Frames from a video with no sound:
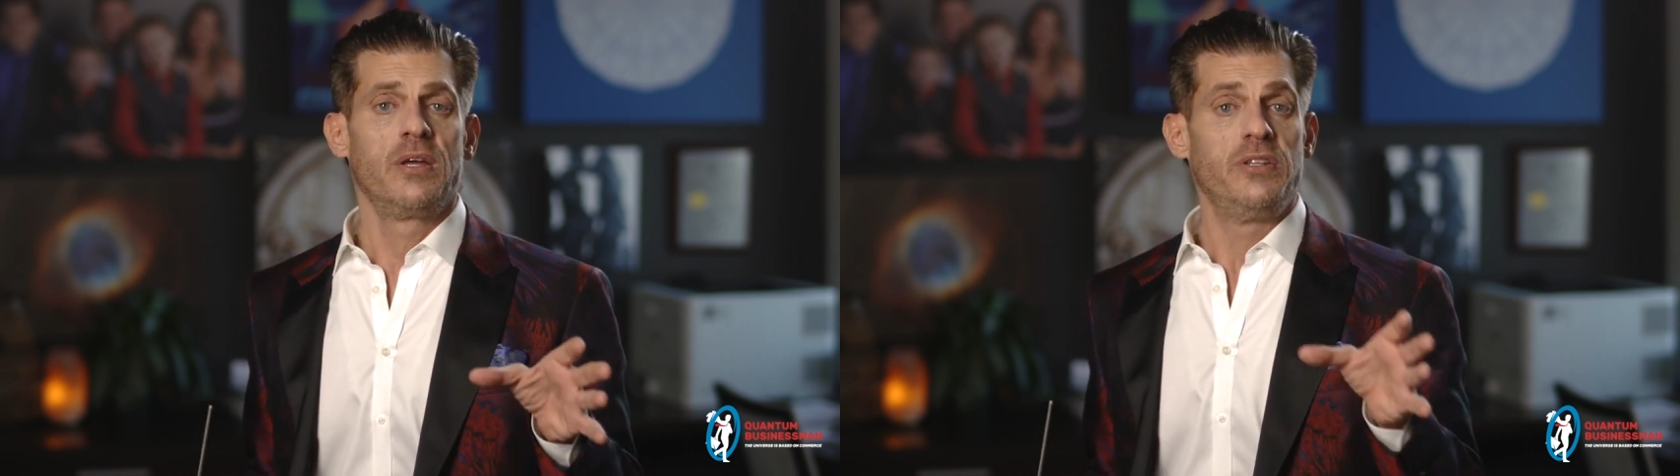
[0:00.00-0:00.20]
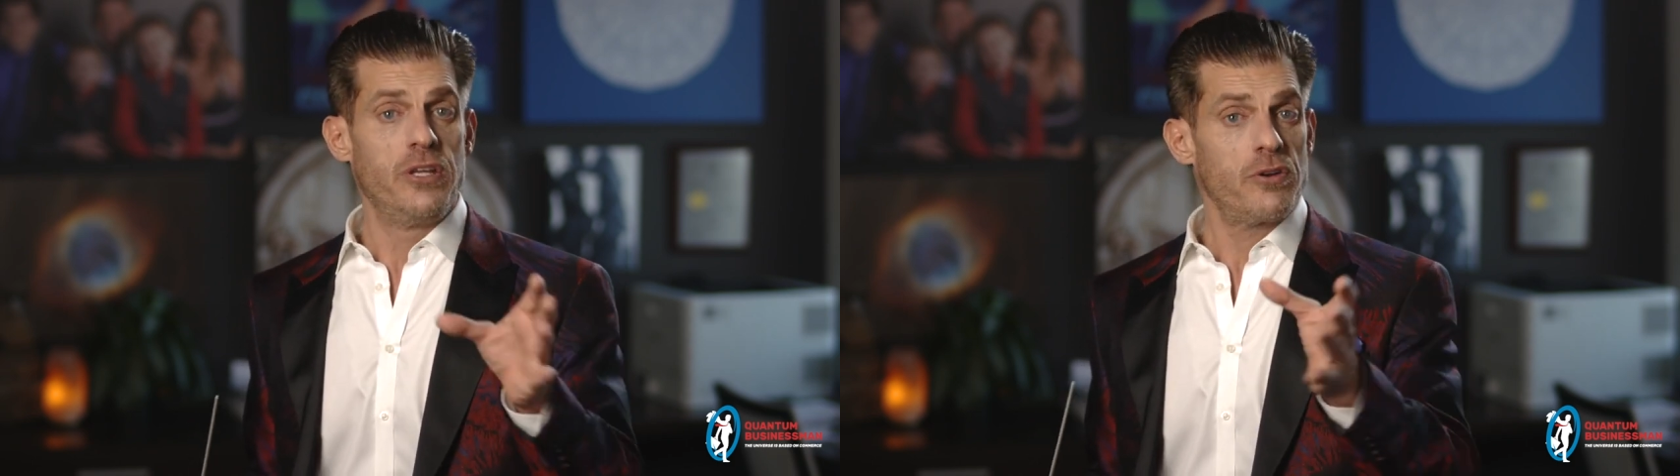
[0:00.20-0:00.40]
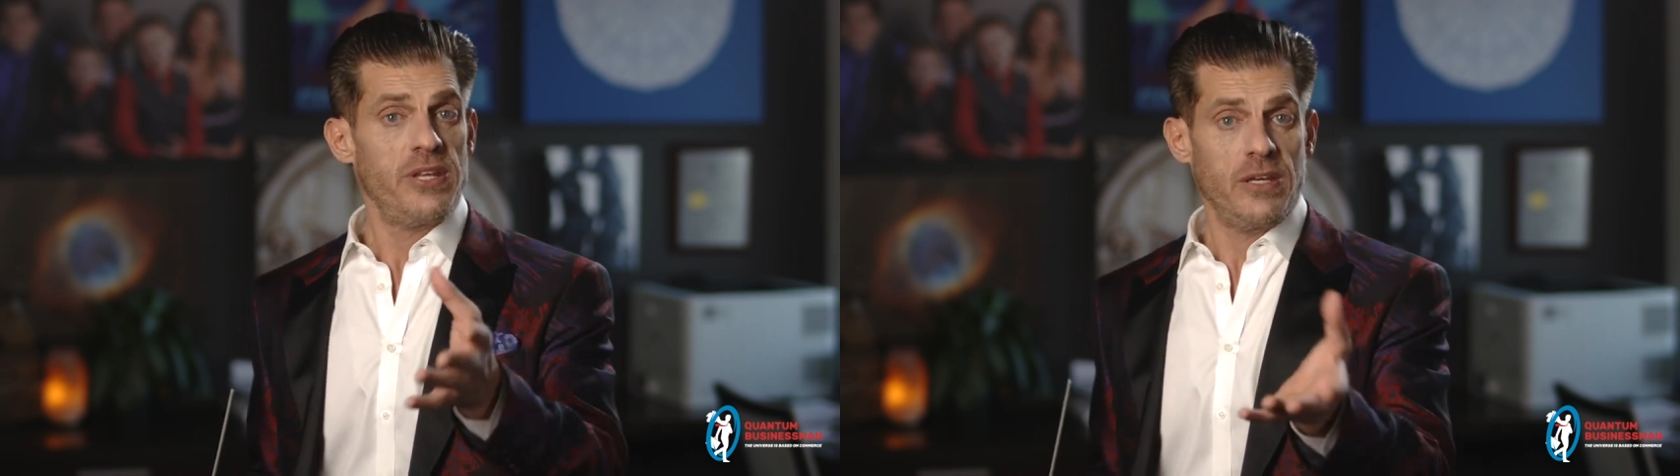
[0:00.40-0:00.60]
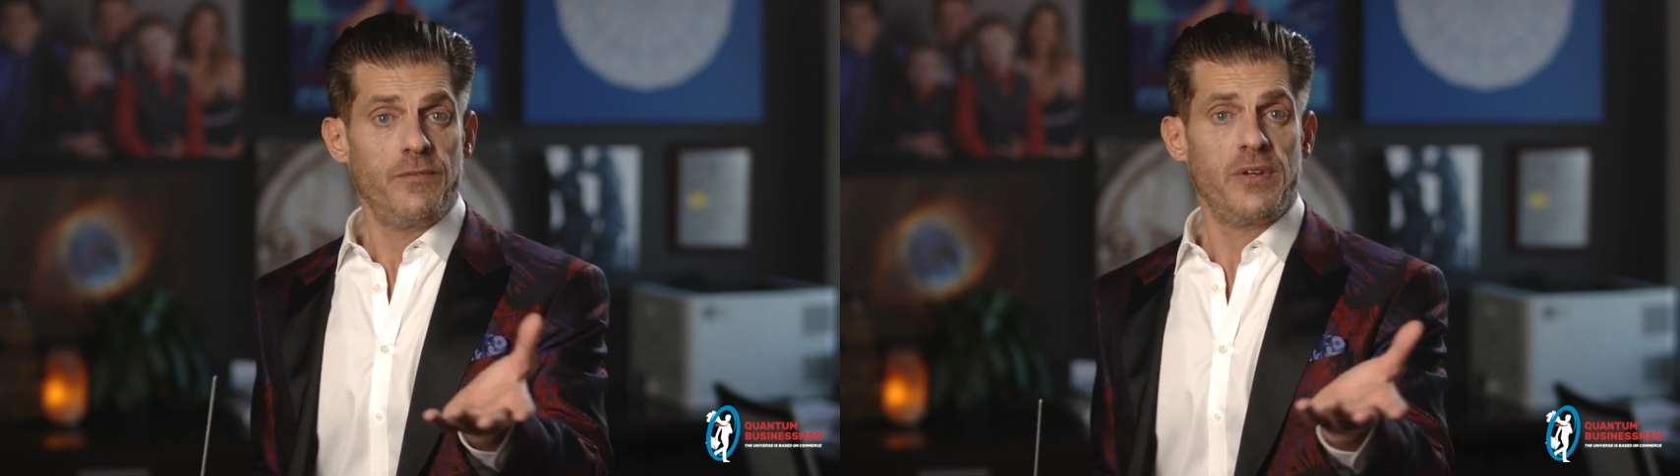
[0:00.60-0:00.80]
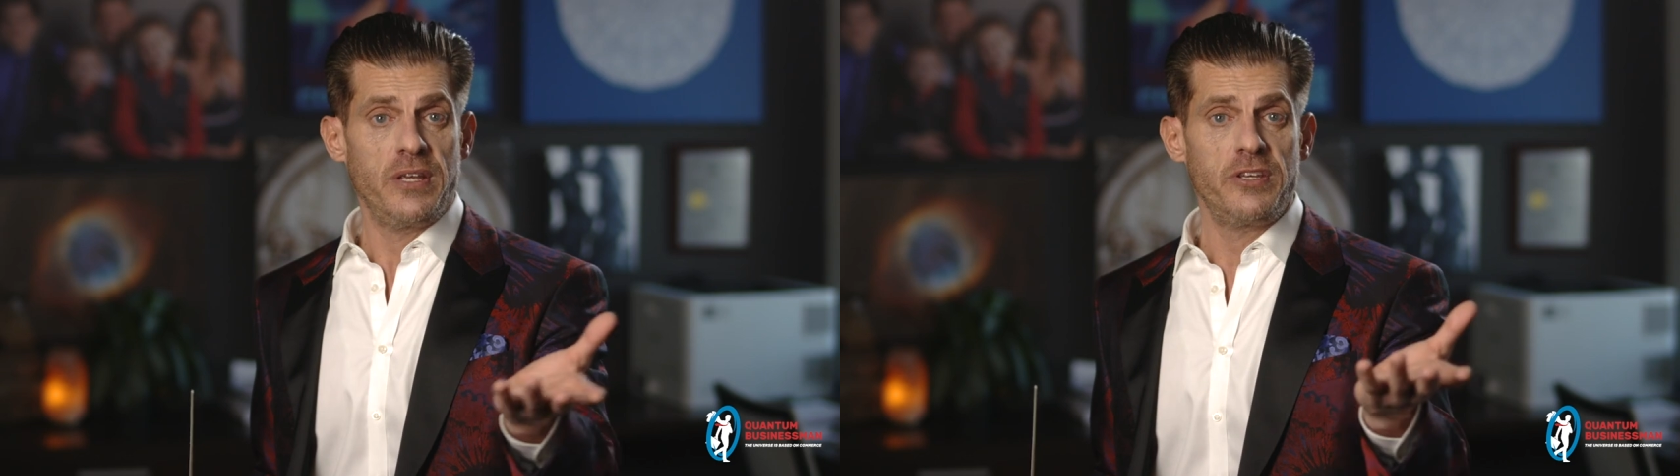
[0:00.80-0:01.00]
Near the
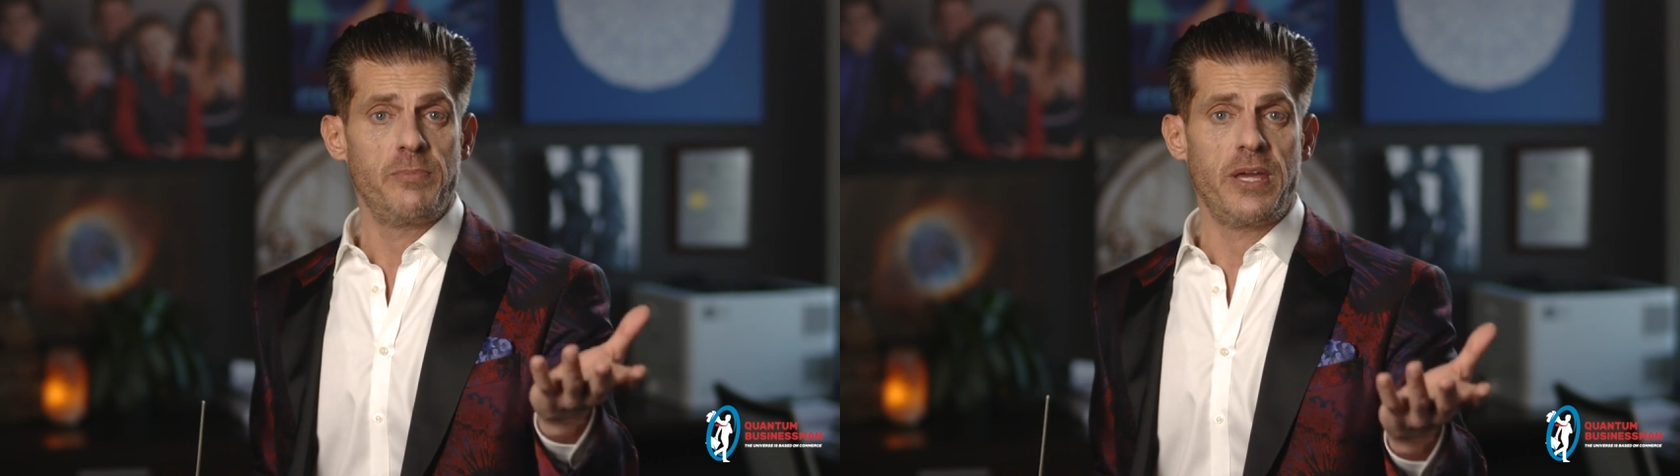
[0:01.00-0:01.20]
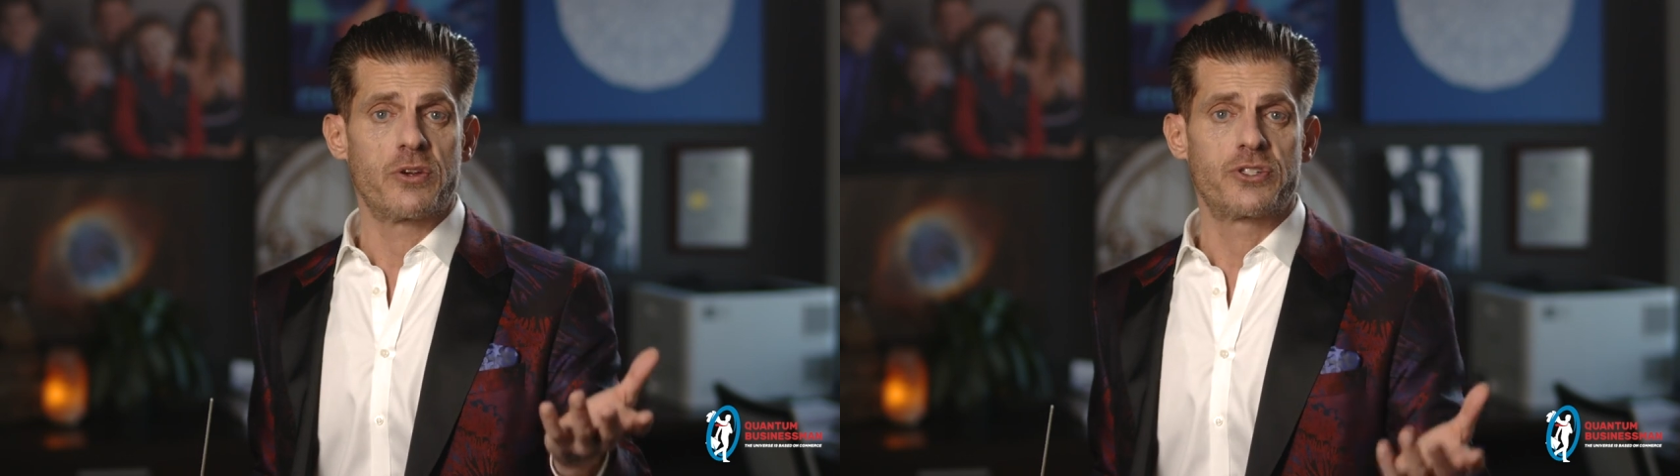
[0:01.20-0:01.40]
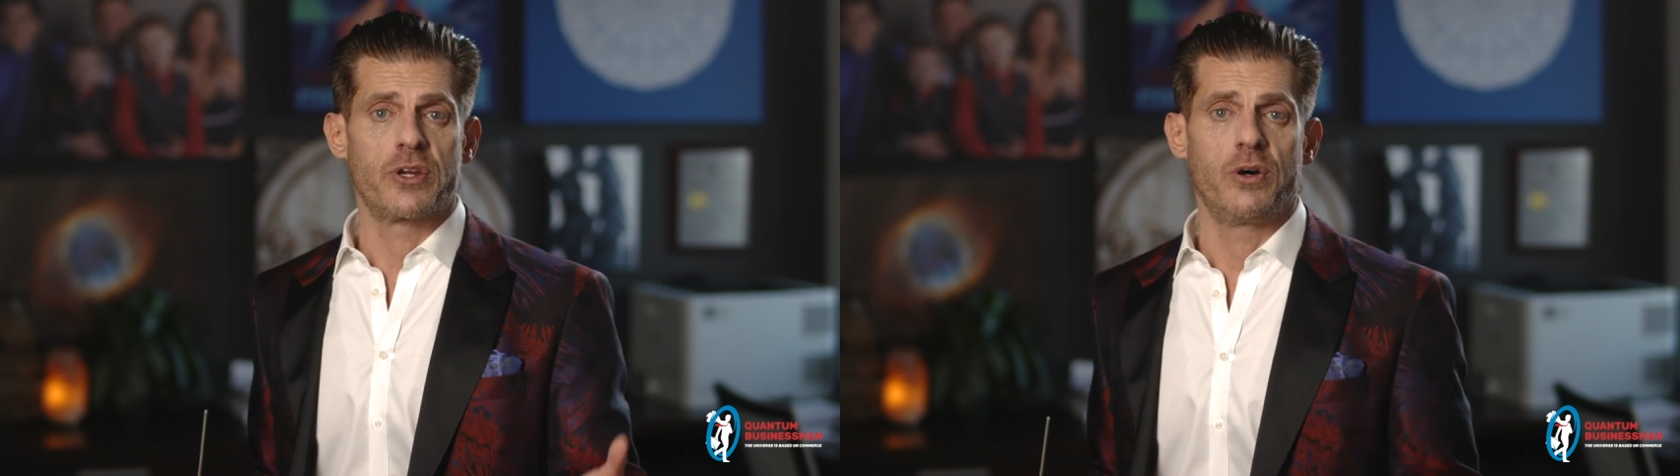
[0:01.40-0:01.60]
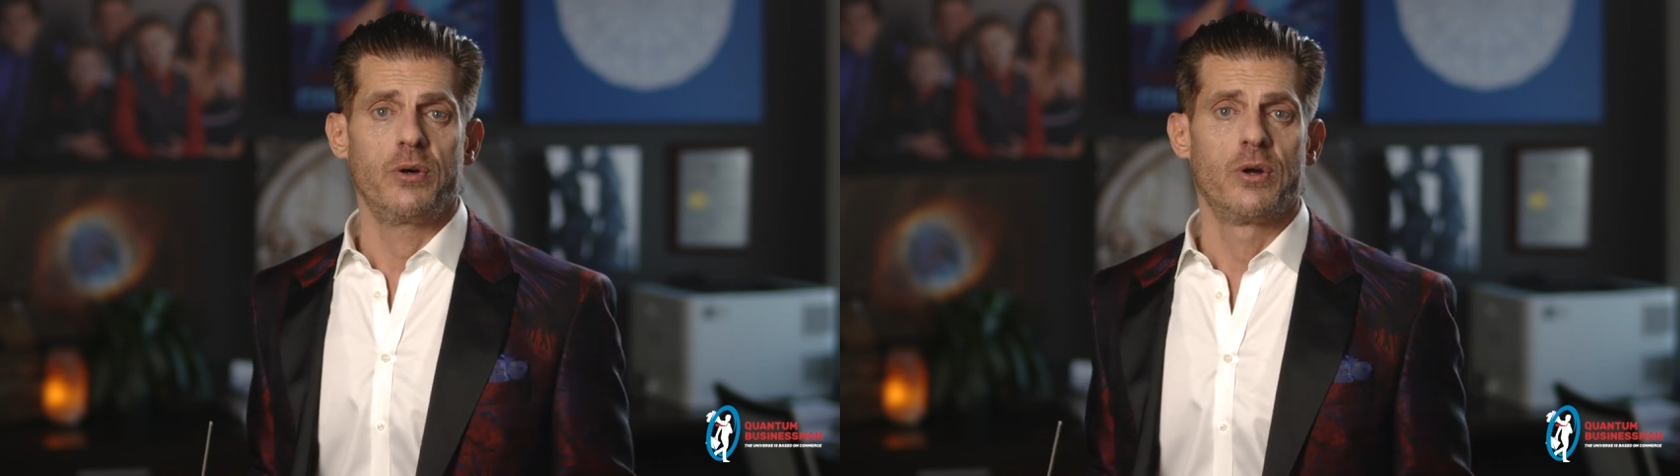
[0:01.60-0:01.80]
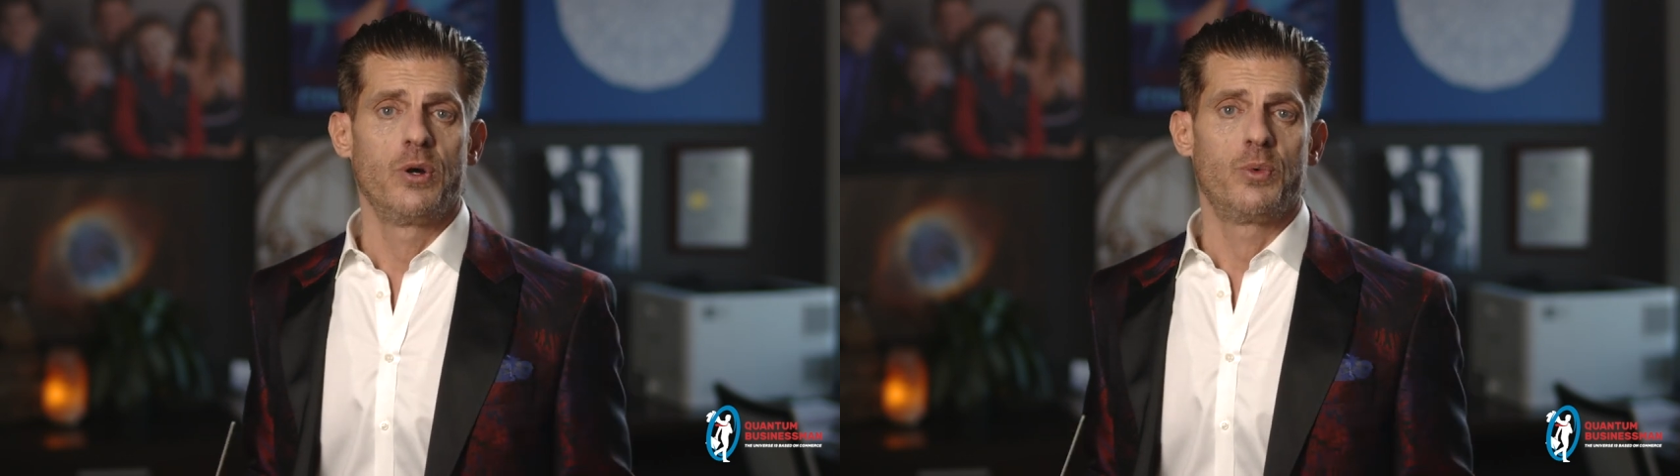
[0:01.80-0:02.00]
Infant Incubator Show,